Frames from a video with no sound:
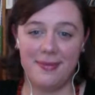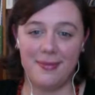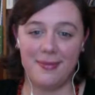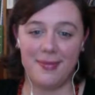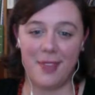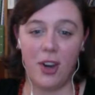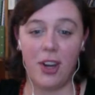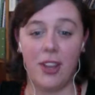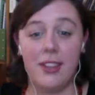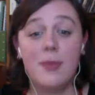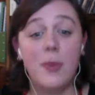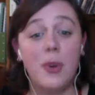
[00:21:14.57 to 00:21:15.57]
All right, at this
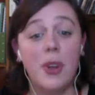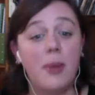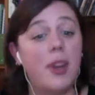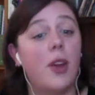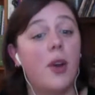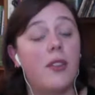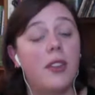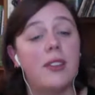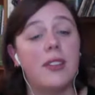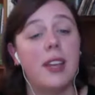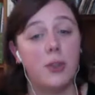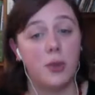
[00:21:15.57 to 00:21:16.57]
point, I'm going to go over the
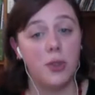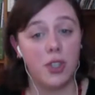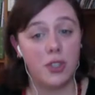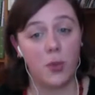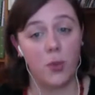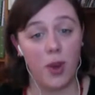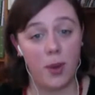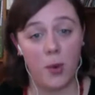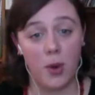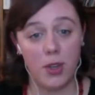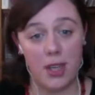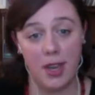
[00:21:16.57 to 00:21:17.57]
schedule just one more
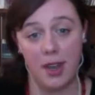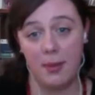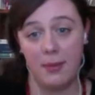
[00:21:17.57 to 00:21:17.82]
time